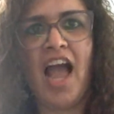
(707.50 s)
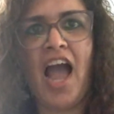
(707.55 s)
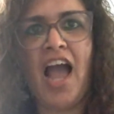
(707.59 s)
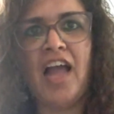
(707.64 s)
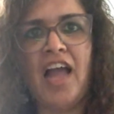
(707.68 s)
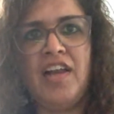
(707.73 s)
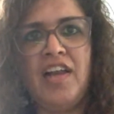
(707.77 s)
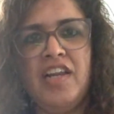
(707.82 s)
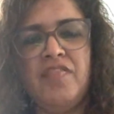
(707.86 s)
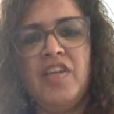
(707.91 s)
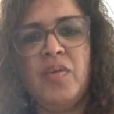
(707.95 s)

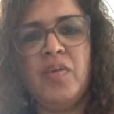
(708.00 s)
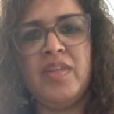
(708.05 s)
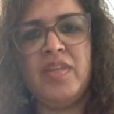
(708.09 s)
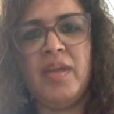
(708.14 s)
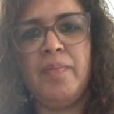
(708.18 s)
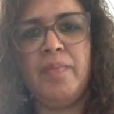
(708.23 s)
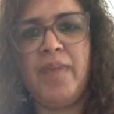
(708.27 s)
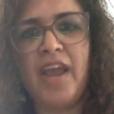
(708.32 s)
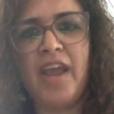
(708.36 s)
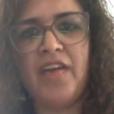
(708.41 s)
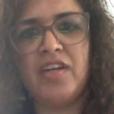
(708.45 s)
living with a
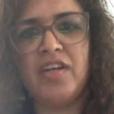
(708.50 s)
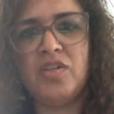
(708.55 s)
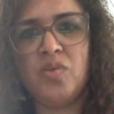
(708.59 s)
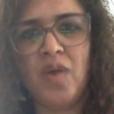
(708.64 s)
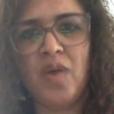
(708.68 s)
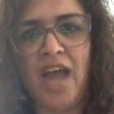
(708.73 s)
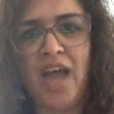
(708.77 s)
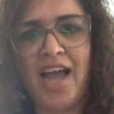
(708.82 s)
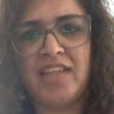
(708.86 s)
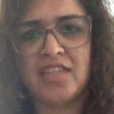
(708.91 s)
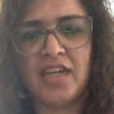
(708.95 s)
parent who
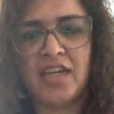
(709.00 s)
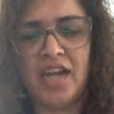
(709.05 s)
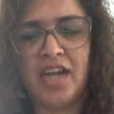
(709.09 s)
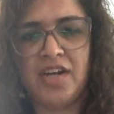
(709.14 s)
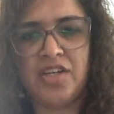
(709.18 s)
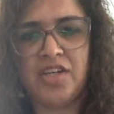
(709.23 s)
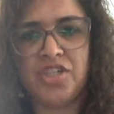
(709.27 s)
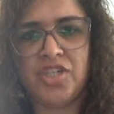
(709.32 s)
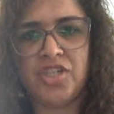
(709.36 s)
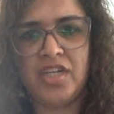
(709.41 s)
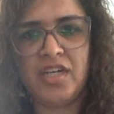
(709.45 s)
has a
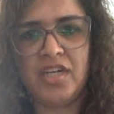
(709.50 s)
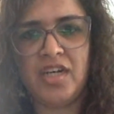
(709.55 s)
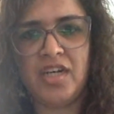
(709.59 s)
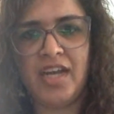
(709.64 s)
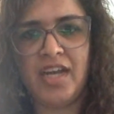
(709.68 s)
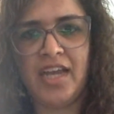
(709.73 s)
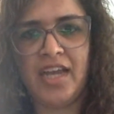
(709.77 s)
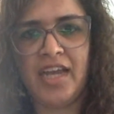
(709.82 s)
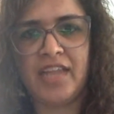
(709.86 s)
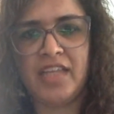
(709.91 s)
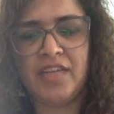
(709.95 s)
condition,
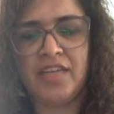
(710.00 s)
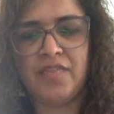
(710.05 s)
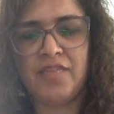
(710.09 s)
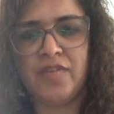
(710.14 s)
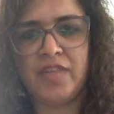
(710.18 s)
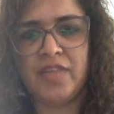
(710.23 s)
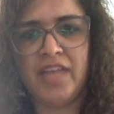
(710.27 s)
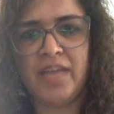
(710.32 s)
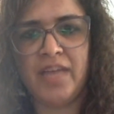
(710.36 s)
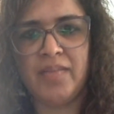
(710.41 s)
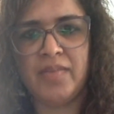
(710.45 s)
like I think for
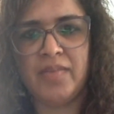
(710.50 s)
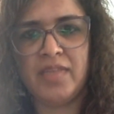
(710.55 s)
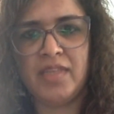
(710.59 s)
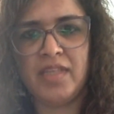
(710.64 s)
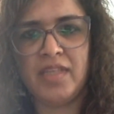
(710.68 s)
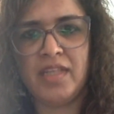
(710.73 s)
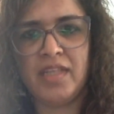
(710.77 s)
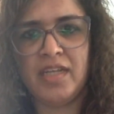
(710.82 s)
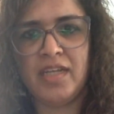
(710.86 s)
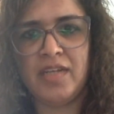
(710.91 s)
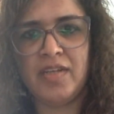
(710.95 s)
them,
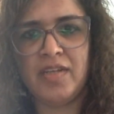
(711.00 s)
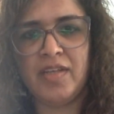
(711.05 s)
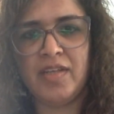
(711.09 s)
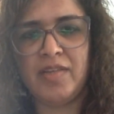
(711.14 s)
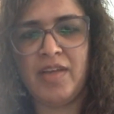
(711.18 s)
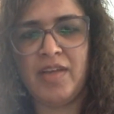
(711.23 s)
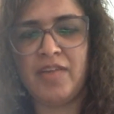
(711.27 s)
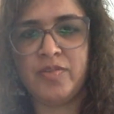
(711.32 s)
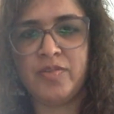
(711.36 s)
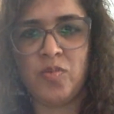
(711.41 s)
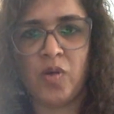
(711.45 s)

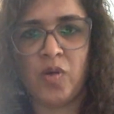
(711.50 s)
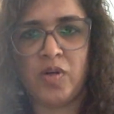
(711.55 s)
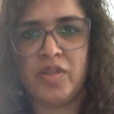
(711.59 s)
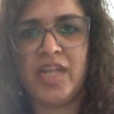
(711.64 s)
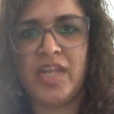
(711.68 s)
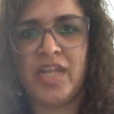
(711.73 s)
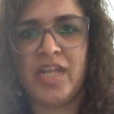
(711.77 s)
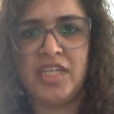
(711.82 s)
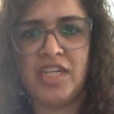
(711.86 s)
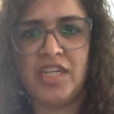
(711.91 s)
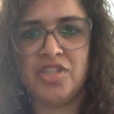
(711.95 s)
I've spoken to
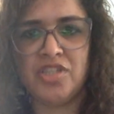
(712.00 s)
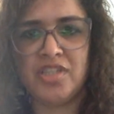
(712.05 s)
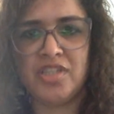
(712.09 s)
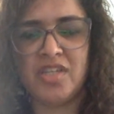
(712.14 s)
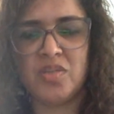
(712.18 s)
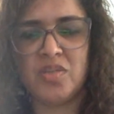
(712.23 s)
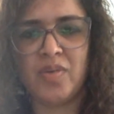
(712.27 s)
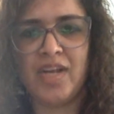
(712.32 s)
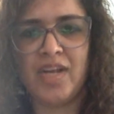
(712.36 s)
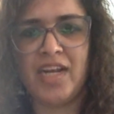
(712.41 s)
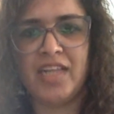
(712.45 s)
their teachers
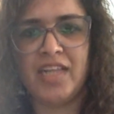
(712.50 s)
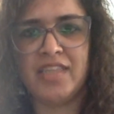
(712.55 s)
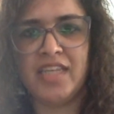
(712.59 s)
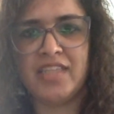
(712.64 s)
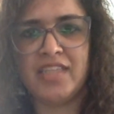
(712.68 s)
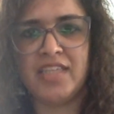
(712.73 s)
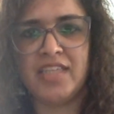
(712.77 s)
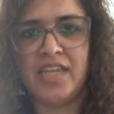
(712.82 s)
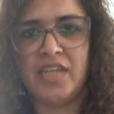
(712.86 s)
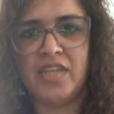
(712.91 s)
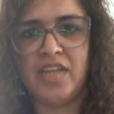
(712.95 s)
as well, and they
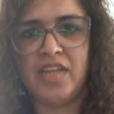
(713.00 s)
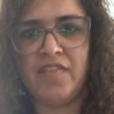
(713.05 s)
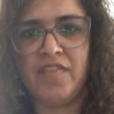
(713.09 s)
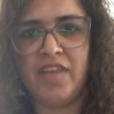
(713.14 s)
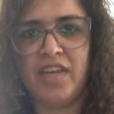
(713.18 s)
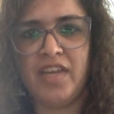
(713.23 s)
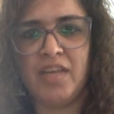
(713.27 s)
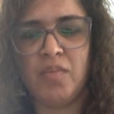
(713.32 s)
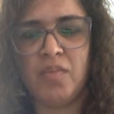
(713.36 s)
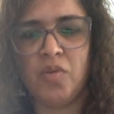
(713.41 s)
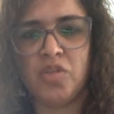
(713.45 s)
say they're
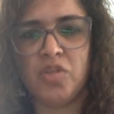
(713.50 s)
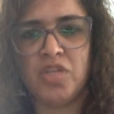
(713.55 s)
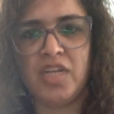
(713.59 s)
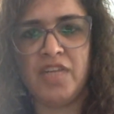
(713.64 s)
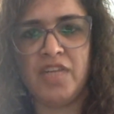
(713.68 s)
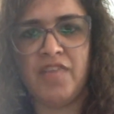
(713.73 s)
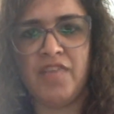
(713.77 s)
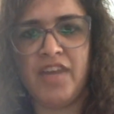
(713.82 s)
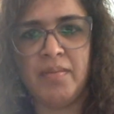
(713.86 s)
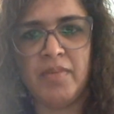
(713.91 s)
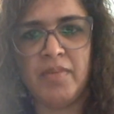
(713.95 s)
very emotionally
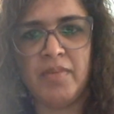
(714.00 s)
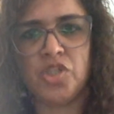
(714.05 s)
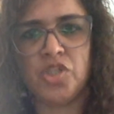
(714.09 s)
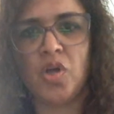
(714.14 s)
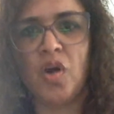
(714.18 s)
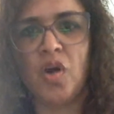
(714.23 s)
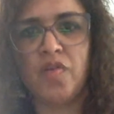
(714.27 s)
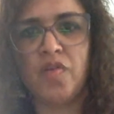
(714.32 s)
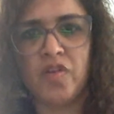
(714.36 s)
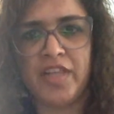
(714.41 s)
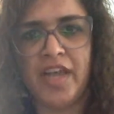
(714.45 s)
very
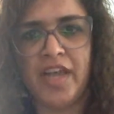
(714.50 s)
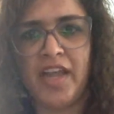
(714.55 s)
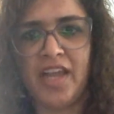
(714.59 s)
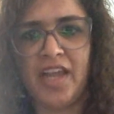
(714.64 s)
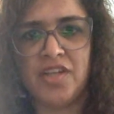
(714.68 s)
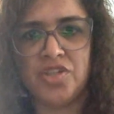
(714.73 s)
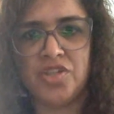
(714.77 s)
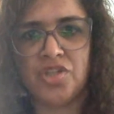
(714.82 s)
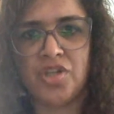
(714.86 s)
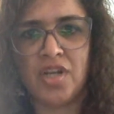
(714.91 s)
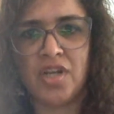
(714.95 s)
mature for their
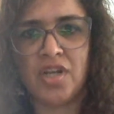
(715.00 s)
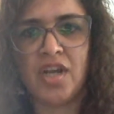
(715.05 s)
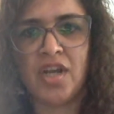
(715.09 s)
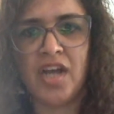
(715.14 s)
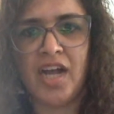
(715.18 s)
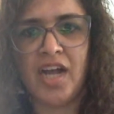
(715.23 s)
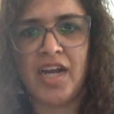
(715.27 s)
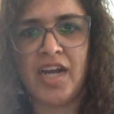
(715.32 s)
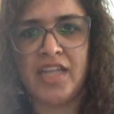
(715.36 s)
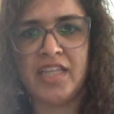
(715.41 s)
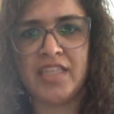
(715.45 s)
age,
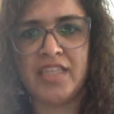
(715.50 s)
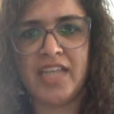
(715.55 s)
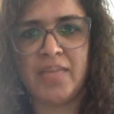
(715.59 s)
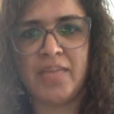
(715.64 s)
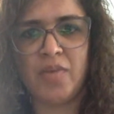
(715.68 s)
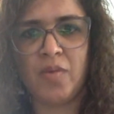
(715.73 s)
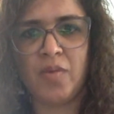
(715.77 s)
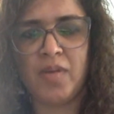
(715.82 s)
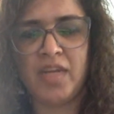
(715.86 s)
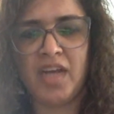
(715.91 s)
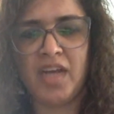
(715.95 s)
and I think that
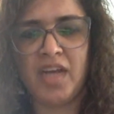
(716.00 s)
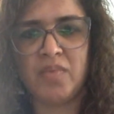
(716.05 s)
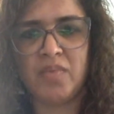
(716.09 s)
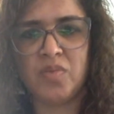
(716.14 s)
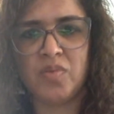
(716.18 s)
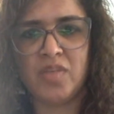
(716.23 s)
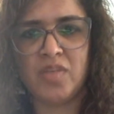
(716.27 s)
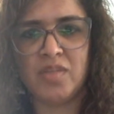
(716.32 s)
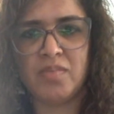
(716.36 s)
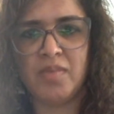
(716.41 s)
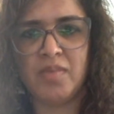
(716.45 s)
probably comes
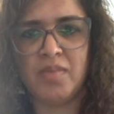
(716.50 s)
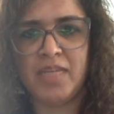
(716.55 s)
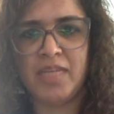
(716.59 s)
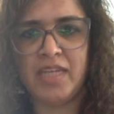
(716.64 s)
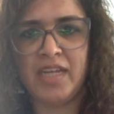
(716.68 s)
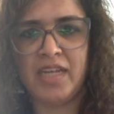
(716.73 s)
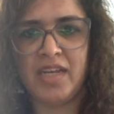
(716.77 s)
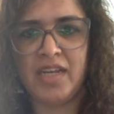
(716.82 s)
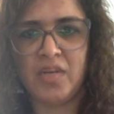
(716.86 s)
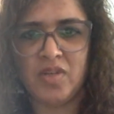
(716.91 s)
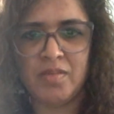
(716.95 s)
with maybe
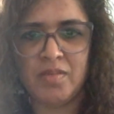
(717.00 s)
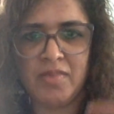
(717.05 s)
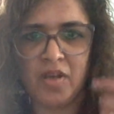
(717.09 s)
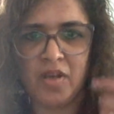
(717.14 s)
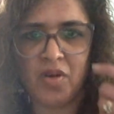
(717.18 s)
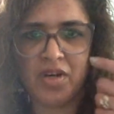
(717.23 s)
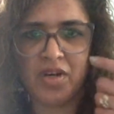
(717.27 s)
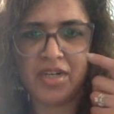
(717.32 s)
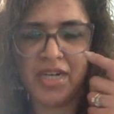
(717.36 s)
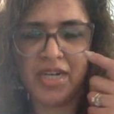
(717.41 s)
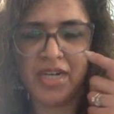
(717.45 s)
dealing with me
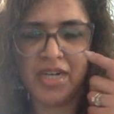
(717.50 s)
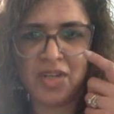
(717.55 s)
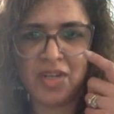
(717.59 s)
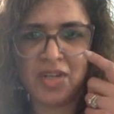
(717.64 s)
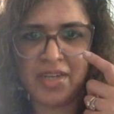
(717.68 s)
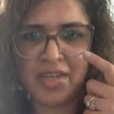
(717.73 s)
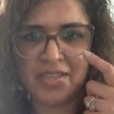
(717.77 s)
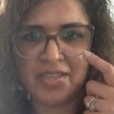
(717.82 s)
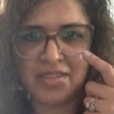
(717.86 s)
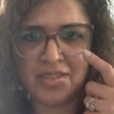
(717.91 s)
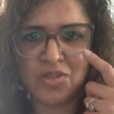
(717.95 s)
on a day-to-day
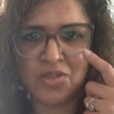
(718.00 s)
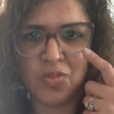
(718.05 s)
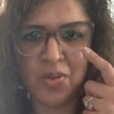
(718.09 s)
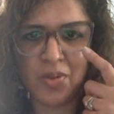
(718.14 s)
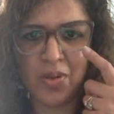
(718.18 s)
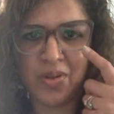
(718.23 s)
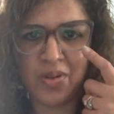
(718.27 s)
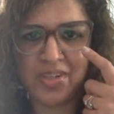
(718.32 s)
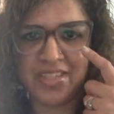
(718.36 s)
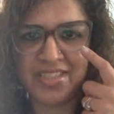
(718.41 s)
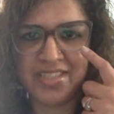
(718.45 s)
basis, to be
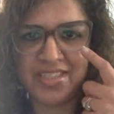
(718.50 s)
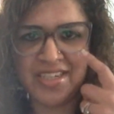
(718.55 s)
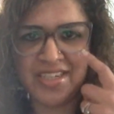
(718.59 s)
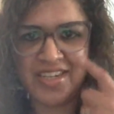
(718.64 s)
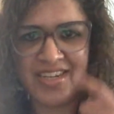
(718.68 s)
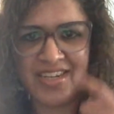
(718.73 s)
honest.